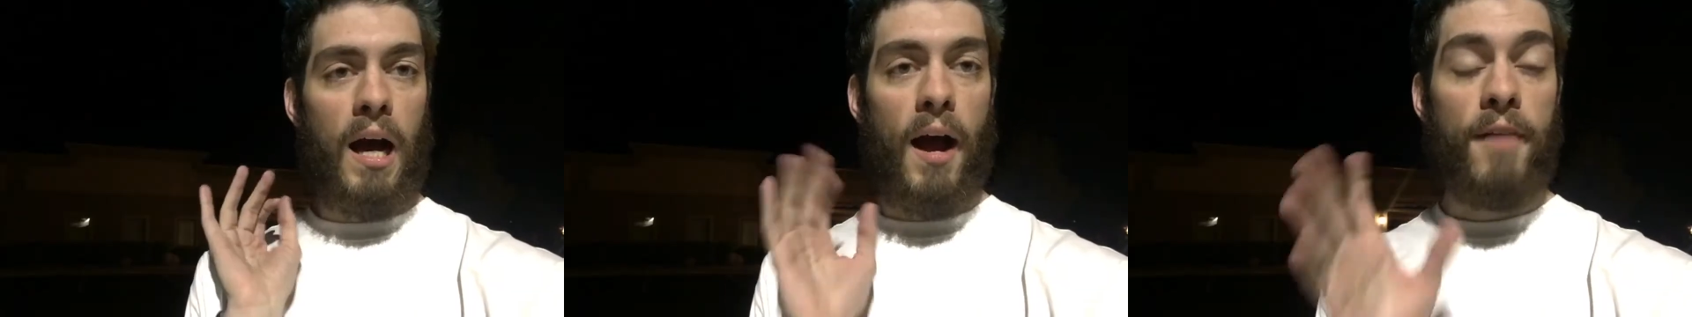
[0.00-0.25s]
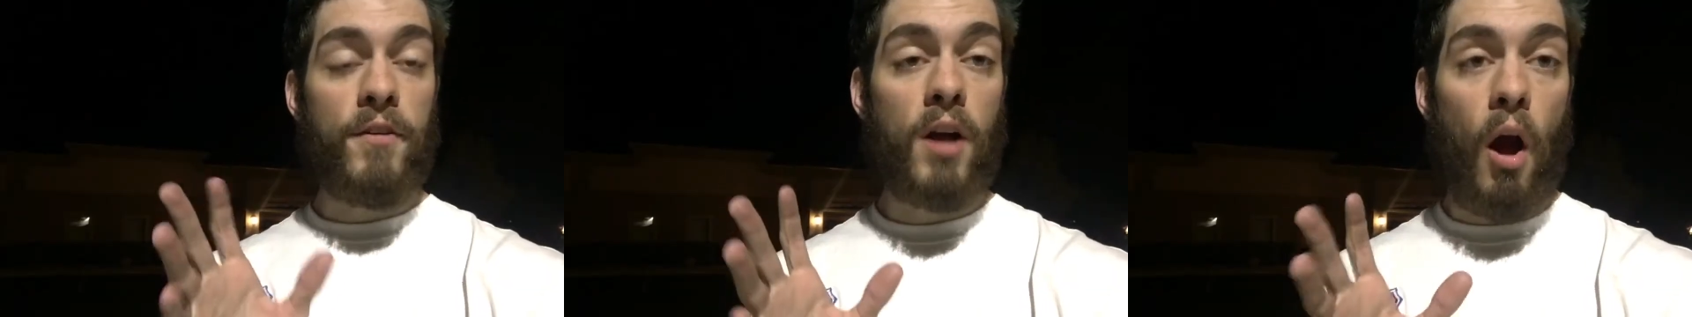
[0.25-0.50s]

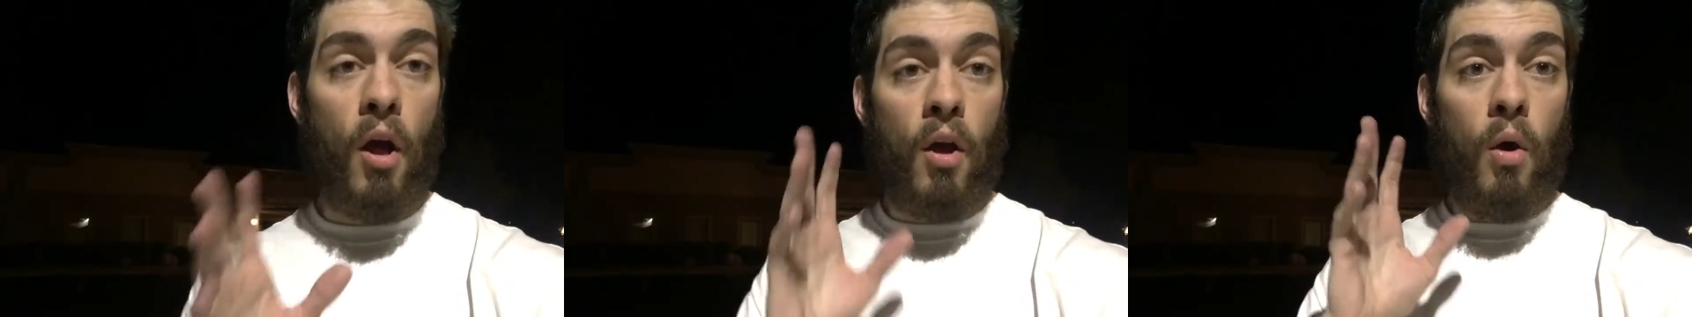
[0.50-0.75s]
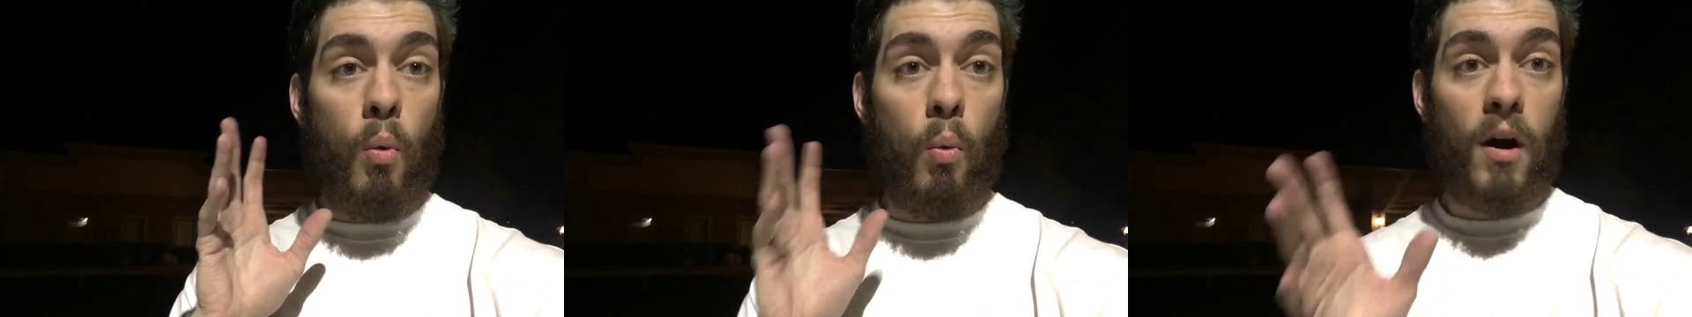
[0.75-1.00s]
I forgot
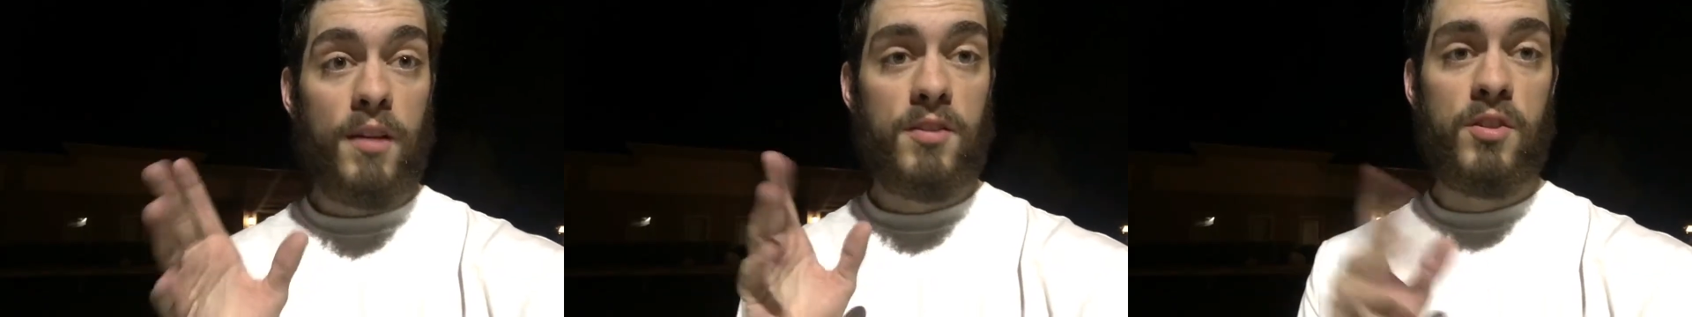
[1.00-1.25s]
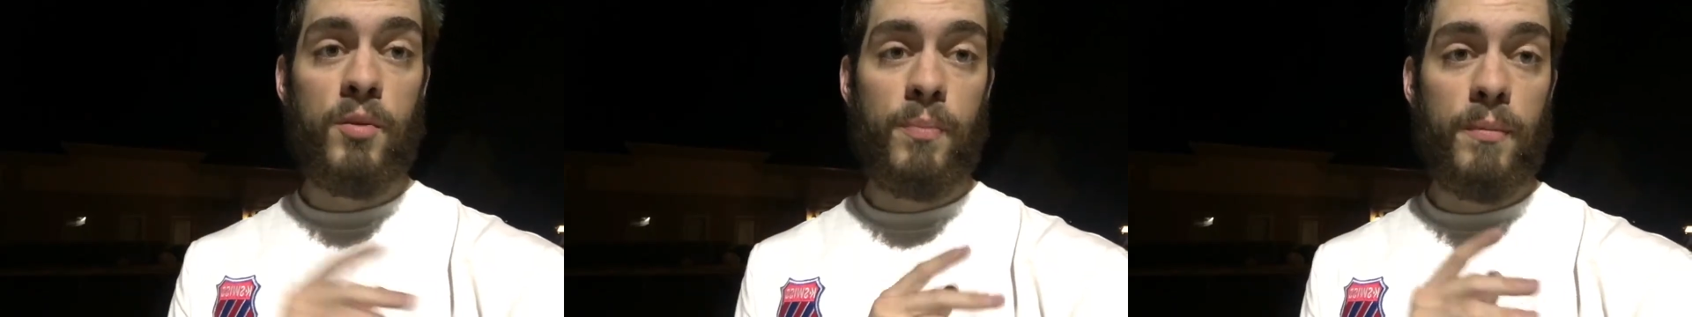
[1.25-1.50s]
one
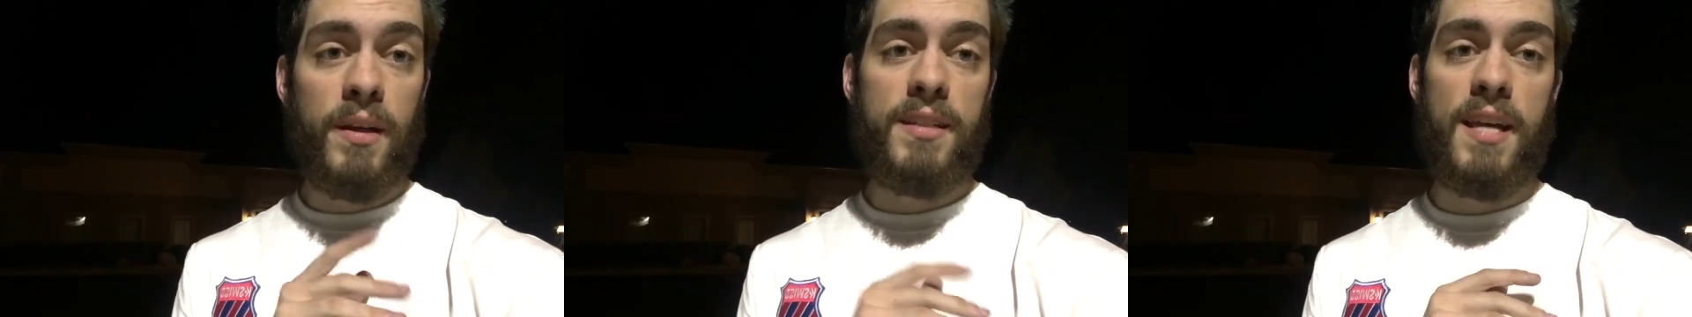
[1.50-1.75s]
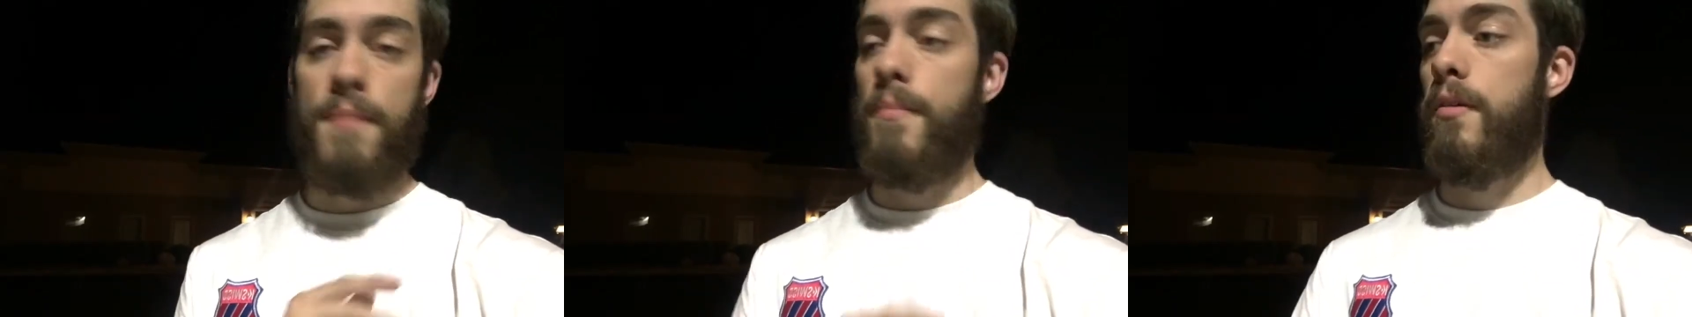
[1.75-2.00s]
super big
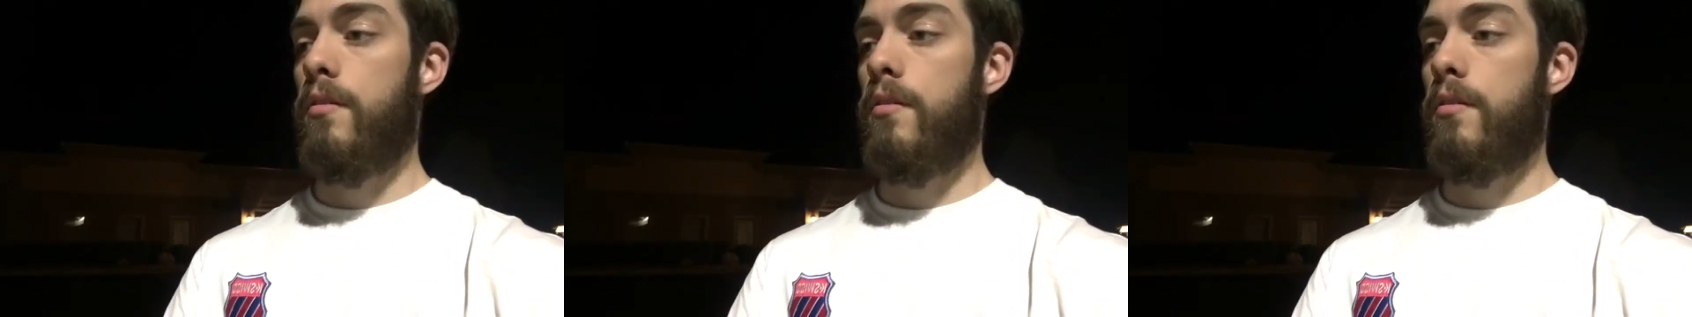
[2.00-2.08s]
tip.